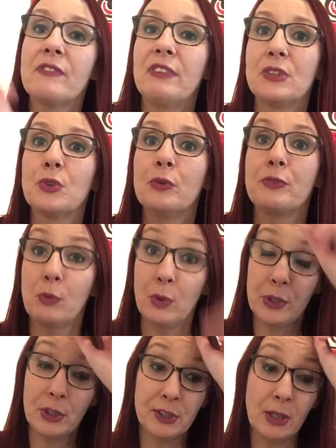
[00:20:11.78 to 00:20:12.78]
video if you want to
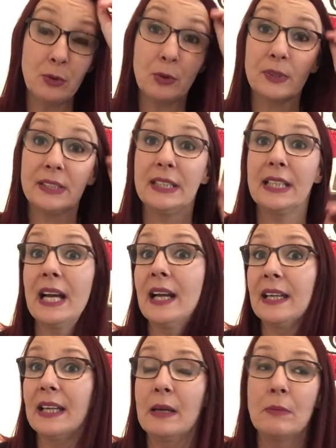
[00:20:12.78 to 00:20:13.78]
go down, it'll say,
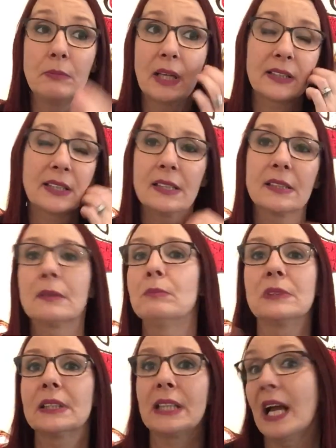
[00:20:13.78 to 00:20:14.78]
um, I think it's something
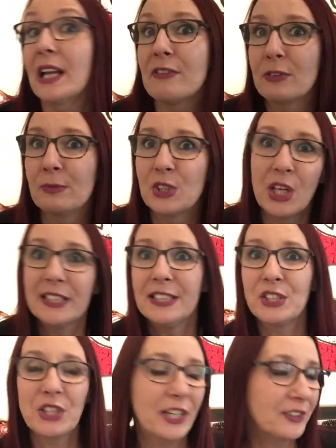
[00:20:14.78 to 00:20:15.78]
like Hi from Enchanted
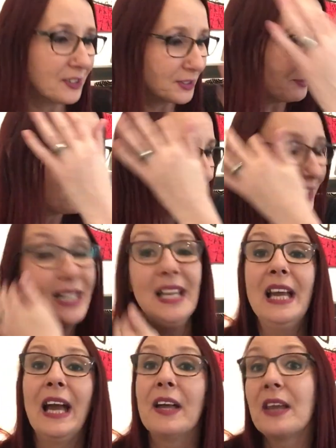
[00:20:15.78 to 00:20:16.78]
Yarn or something,
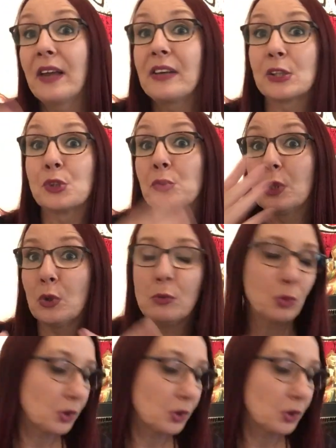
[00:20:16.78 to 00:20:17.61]
and, and I show a lot more